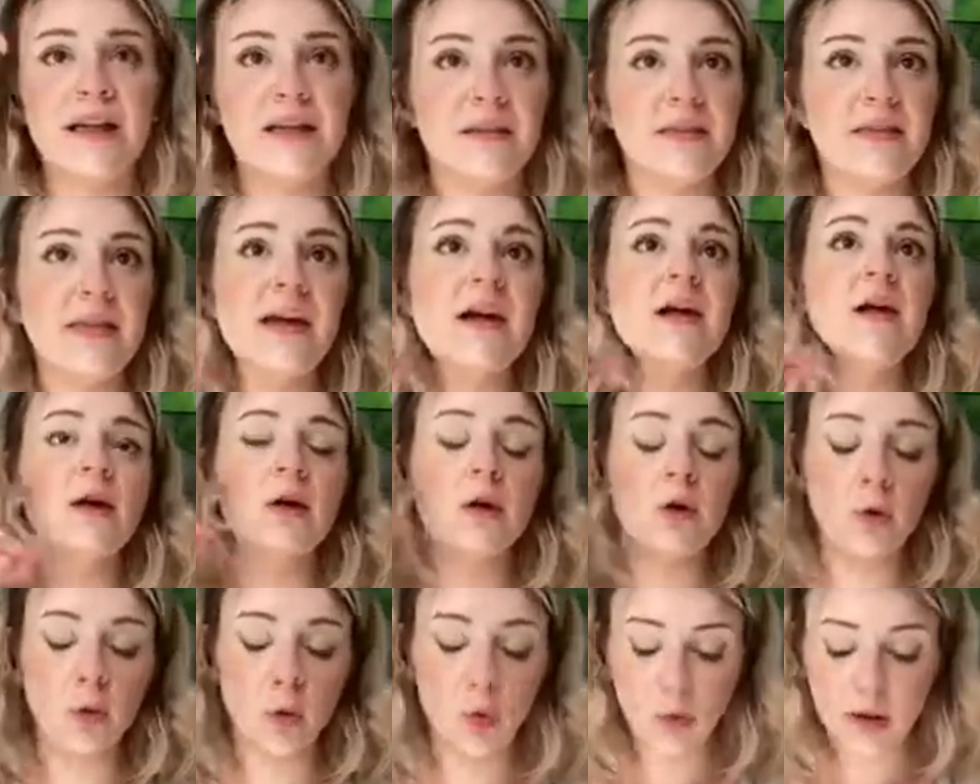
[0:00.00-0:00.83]
They are
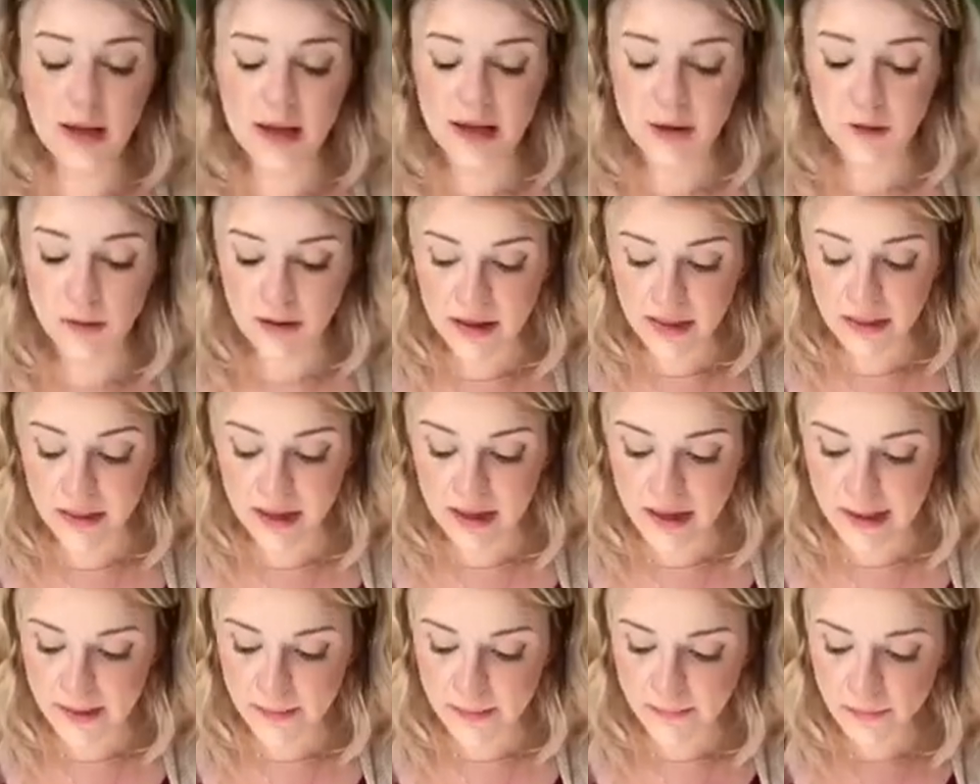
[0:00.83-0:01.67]
quick with
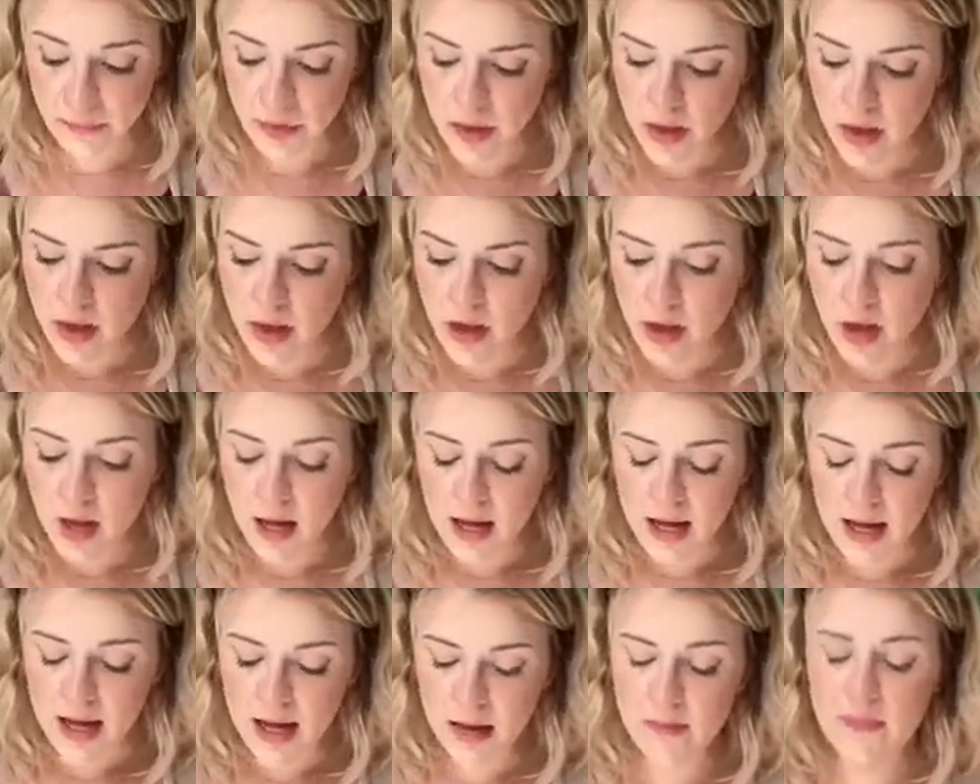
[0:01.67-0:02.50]
it.
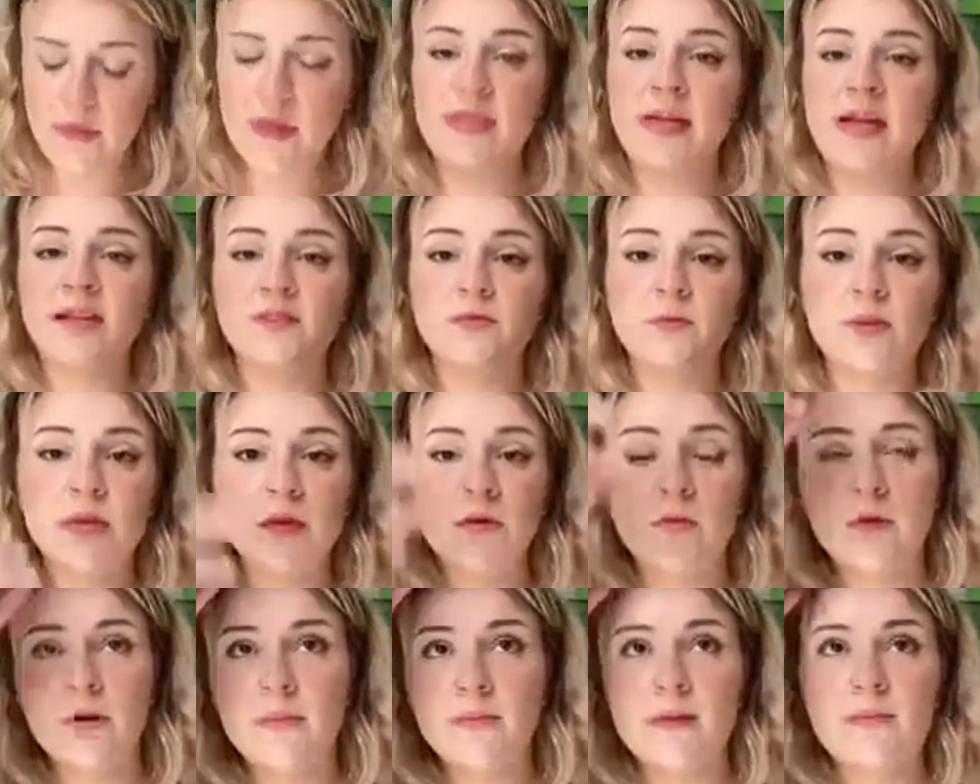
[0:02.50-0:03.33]
And that's what you
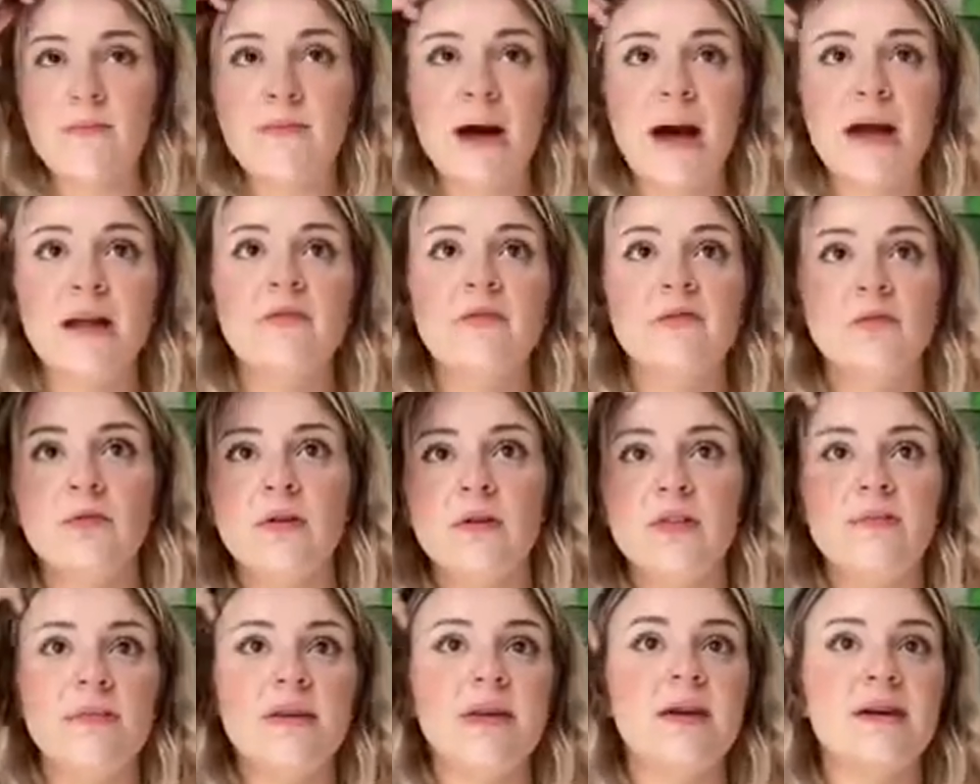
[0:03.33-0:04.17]
want to be mindful
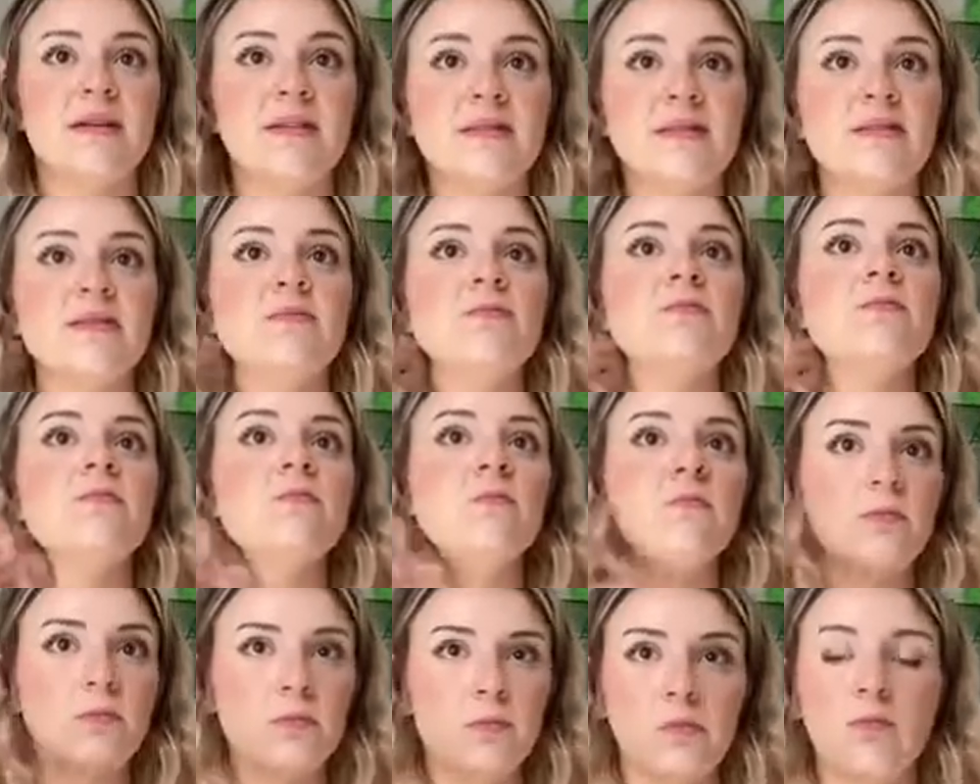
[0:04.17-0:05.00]
with, because
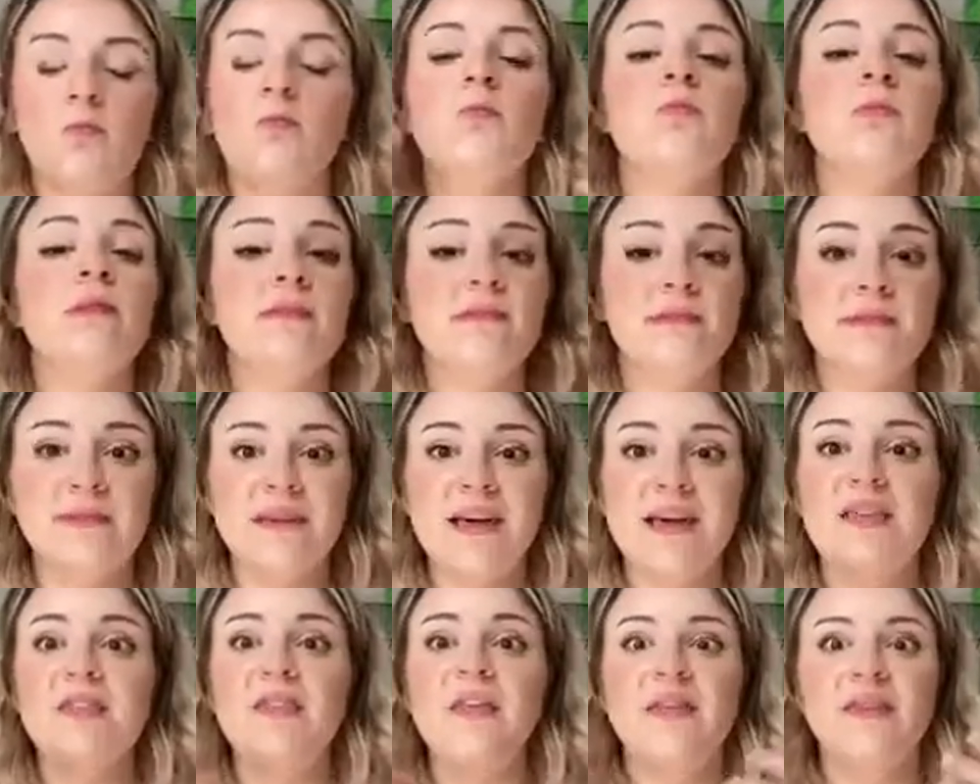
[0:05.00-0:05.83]
we've
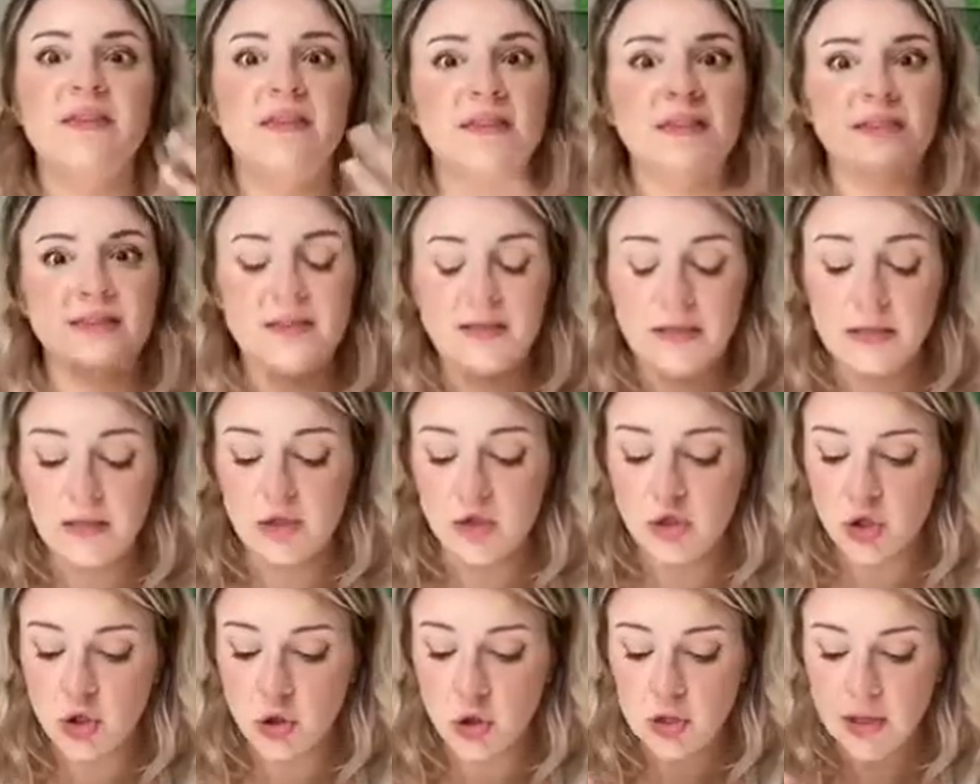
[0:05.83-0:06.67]
said this is an
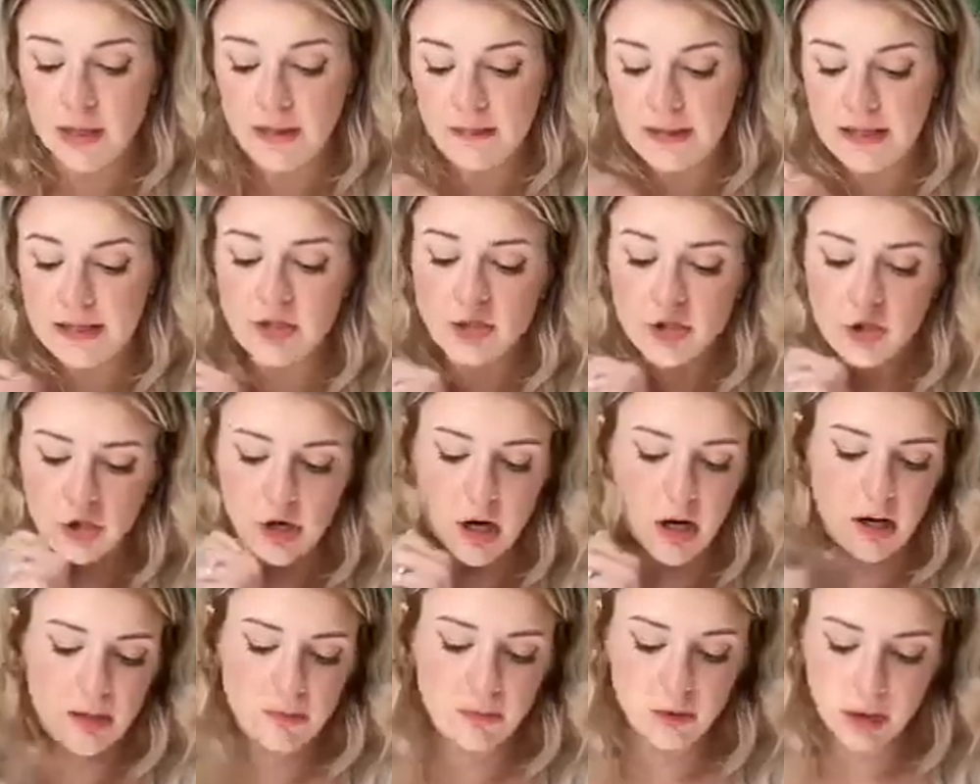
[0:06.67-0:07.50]
extremely
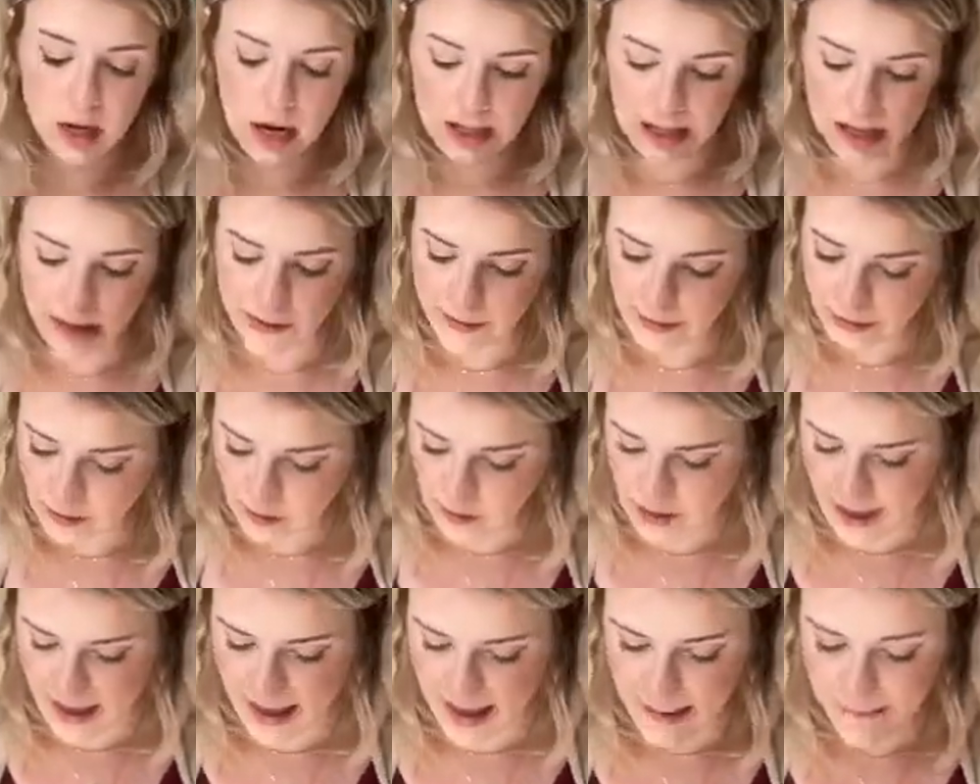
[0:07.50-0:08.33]
strong product,
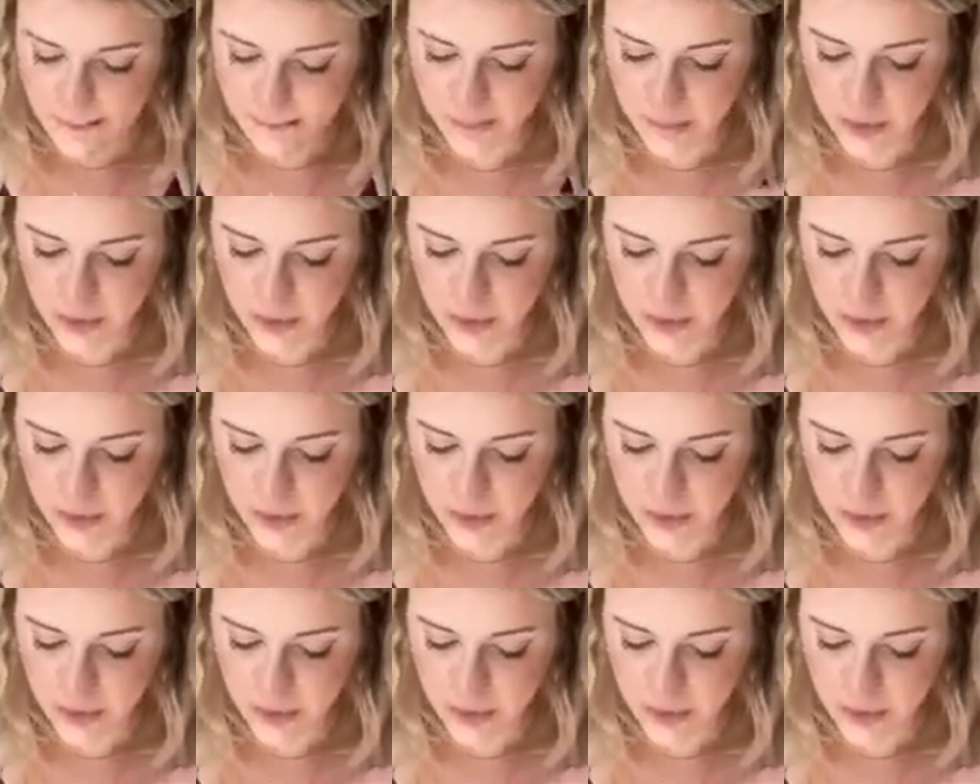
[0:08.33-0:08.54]
okay?